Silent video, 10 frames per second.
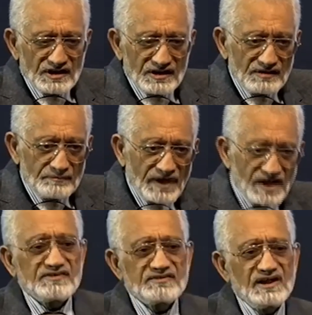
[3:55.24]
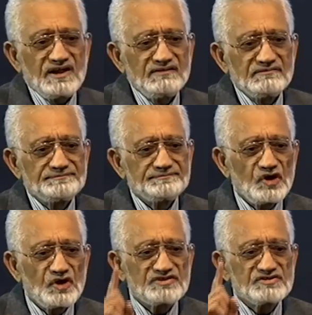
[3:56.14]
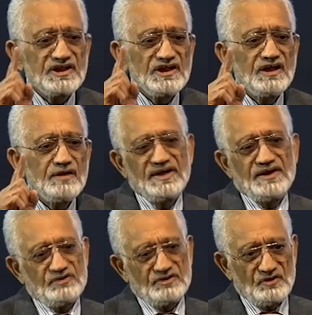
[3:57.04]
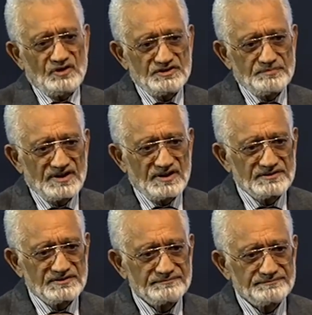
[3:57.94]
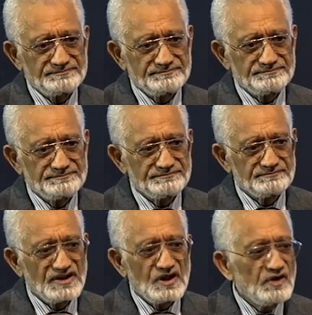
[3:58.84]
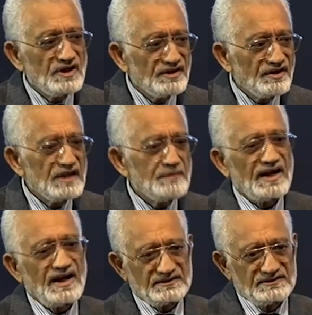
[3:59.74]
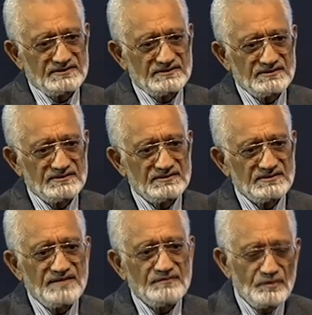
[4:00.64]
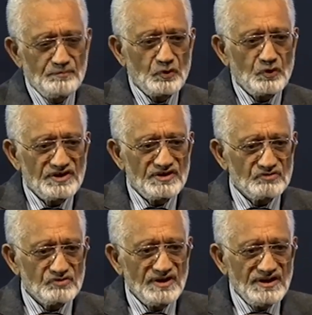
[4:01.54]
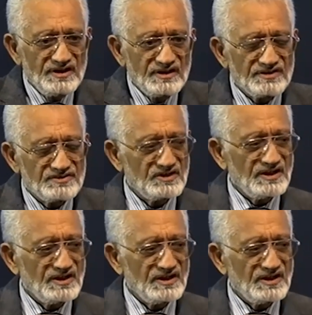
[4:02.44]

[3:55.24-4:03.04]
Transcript: Pakistan, not a single biotechnology plant. They only repack. They import insulin in crystalline